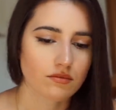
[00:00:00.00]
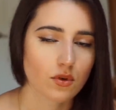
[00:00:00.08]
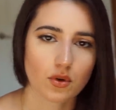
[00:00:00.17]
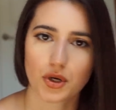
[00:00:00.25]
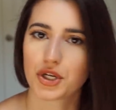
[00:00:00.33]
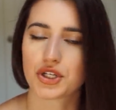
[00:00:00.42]

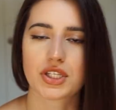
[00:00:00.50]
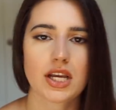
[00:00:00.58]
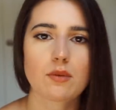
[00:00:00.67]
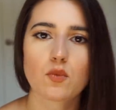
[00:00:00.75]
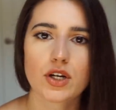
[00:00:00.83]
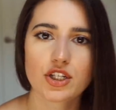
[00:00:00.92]
or your
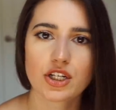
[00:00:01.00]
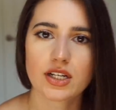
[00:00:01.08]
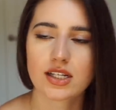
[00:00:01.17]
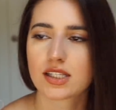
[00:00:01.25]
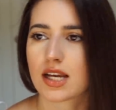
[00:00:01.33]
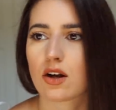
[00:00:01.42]
same wish
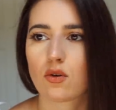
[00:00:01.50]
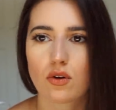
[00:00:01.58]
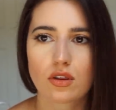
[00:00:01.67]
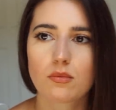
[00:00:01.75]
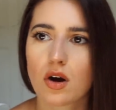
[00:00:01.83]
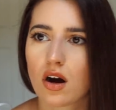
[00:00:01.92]
list and go
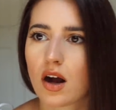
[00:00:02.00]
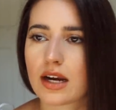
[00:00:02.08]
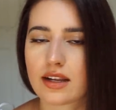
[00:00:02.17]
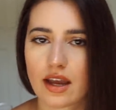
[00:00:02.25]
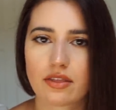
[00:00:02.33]
to the mall and